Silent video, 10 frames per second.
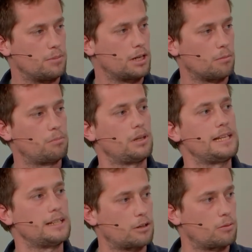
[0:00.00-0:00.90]
be
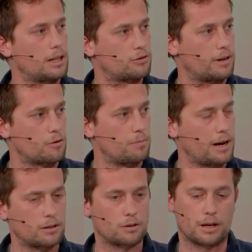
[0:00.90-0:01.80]
completely as well
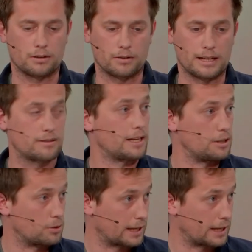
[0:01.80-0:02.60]
transparent about the things that you